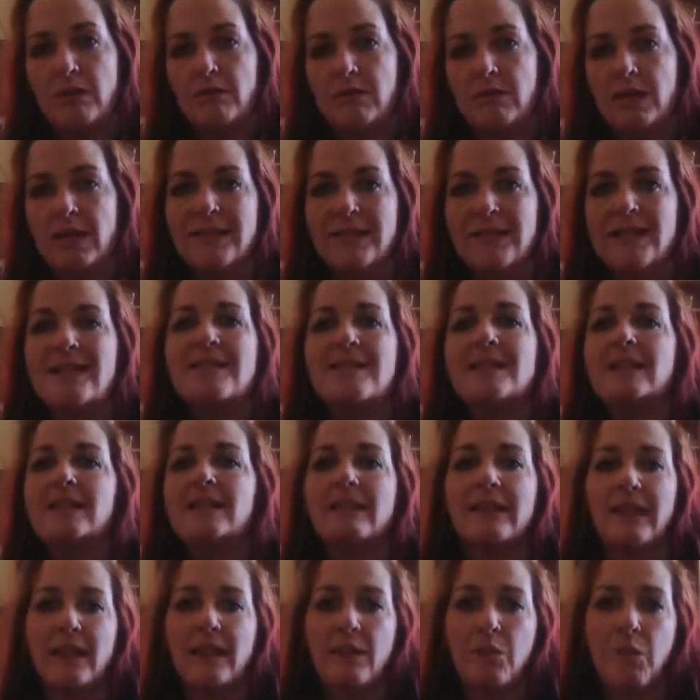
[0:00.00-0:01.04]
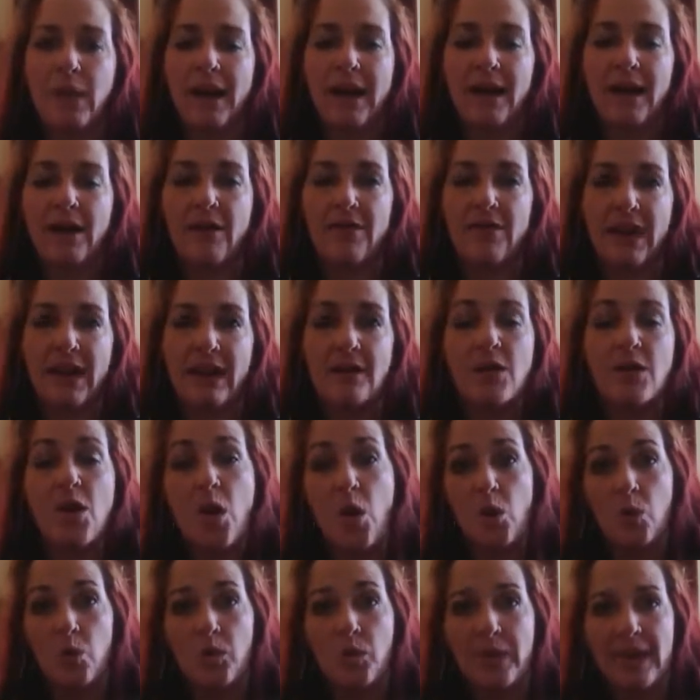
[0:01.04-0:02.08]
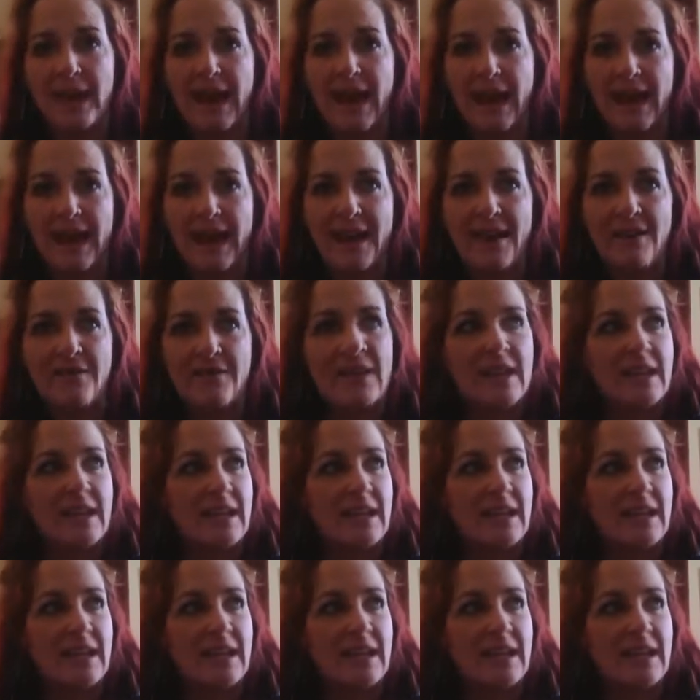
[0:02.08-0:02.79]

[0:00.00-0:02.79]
consistently aware that we have